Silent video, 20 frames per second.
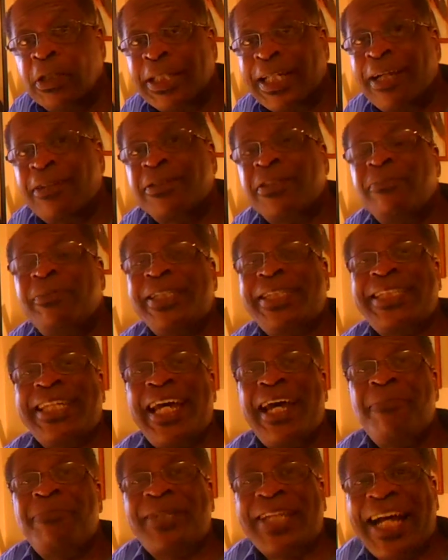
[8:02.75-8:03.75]
The house can be
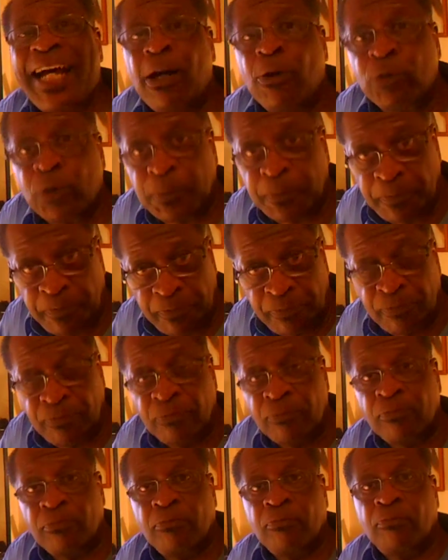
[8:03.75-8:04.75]
tapped out.
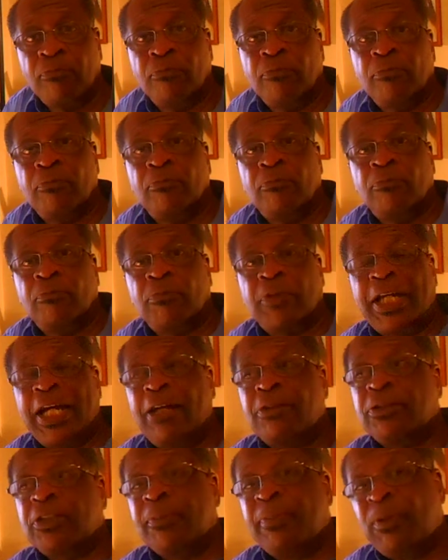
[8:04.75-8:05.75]
The
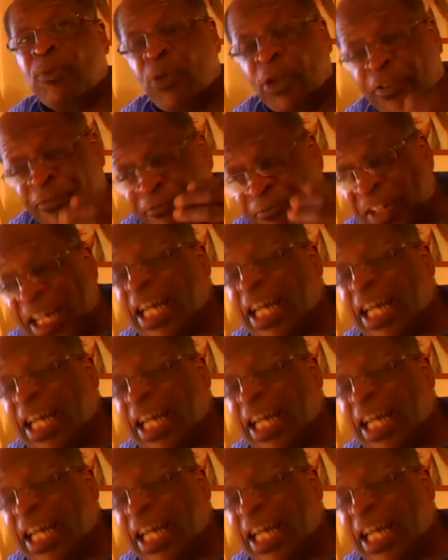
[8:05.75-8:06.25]
house could be worth